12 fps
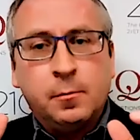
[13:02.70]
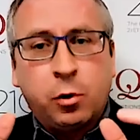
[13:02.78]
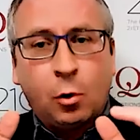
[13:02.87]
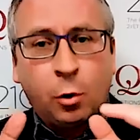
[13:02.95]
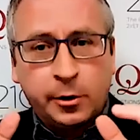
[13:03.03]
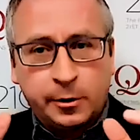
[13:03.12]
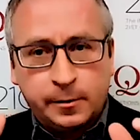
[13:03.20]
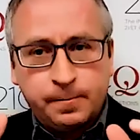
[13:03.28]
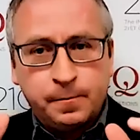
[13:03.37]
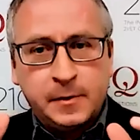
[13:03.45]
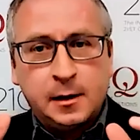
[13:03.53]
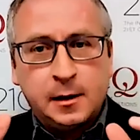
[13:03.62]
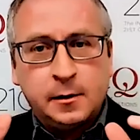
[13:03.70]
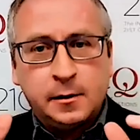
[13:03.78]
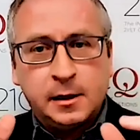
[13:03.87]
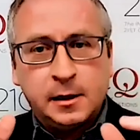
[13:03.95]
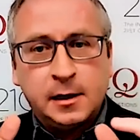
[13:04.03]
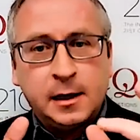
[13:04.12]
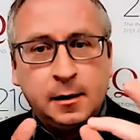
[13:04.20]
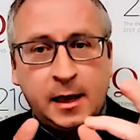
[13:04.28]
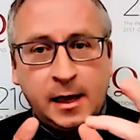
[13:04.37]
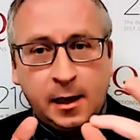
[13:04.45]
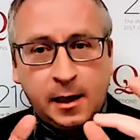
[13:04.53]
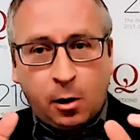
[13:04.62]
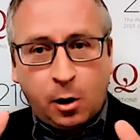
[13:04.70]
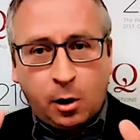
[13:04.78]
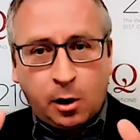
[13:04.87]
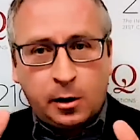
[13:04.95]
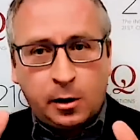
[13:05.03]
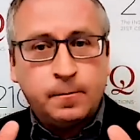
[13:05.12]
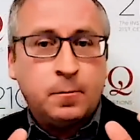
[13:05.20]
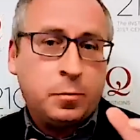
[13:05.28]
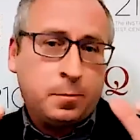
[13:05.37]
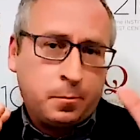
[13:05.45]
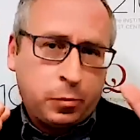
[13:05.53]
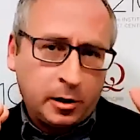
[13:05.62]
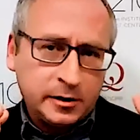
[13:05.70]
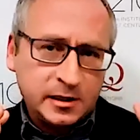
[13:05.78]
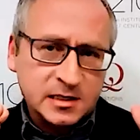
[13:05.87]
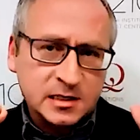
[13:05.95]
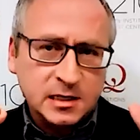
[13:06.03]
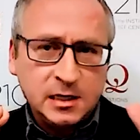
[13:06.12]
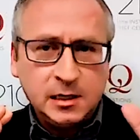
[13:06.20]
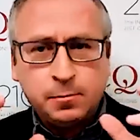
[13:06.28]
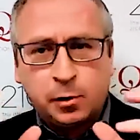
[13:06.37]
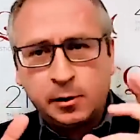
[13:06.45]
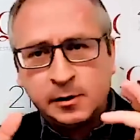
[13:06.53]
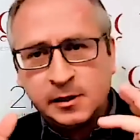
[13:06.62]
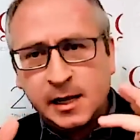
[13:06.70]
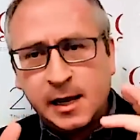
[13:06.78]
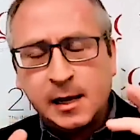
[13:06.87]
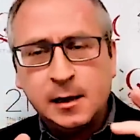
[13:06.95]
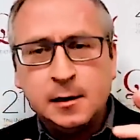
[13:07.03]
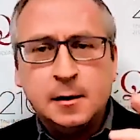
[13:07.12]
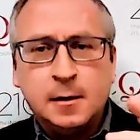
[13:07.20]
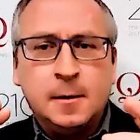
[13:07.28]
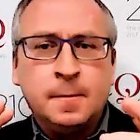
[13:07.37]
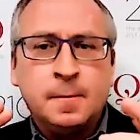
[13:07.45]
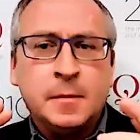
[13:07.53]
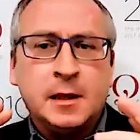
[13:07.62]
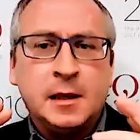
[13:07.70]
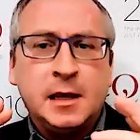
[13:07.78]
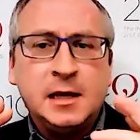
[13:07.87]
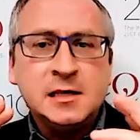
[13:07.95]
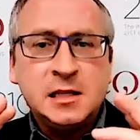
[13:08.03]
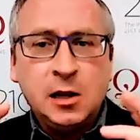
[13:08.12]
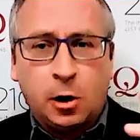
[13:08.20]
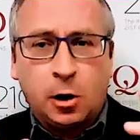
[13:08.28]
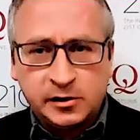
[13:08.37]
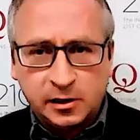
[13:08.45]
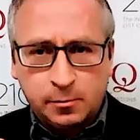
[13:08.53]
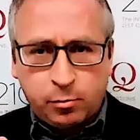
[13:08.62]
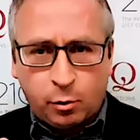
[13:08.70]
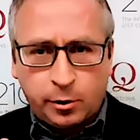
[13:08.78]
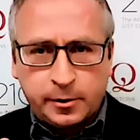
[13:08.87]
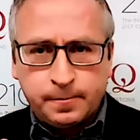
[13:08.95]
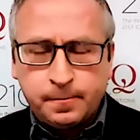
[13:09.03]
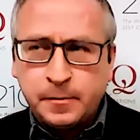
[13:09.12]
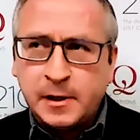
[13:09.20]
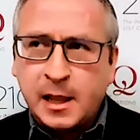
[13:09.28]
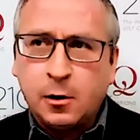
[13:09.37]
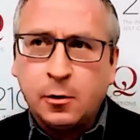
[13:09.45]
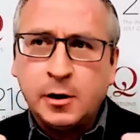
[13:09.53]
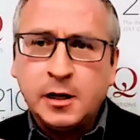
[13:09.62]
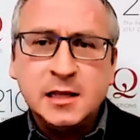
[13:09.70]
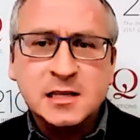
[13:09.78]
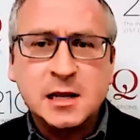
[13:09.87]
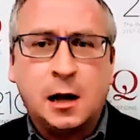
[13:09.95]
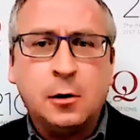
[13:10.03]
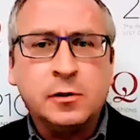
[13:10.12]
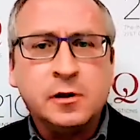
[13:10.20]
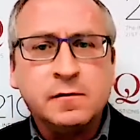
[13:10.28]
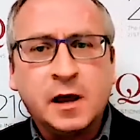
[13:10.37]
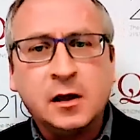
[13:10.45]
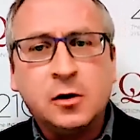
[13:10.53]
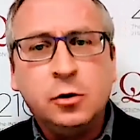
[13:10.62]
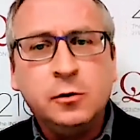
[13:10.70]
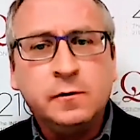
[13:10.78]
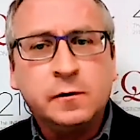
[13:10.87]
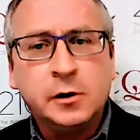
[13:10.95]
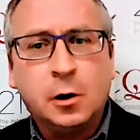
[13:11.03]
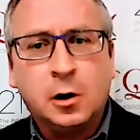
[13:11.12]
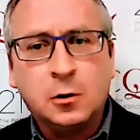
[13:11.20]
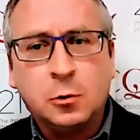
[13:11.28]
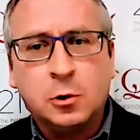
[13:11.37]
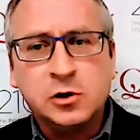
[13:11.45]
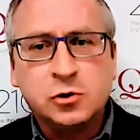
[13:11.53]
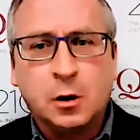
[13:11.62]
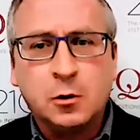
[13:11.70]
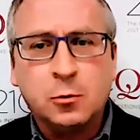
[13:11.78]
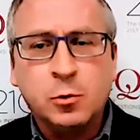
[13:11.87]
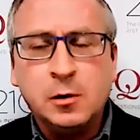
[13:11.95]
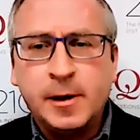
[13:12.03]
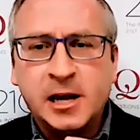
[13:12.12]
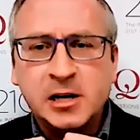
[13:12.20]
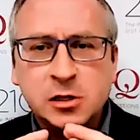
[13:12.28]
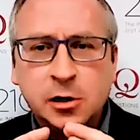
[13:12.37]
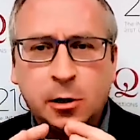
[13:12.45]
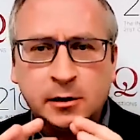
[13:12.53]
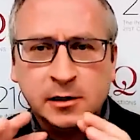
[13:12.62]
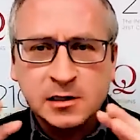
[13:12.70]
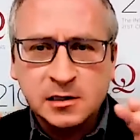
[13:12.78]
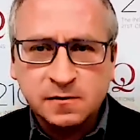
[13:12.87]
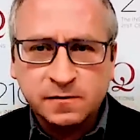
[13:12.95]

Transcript: border, the R, part the C, part the A, is the Arctic border. Now, in the South, in Vancouver and Ottawa and Toronto, we imagine the Arctic as this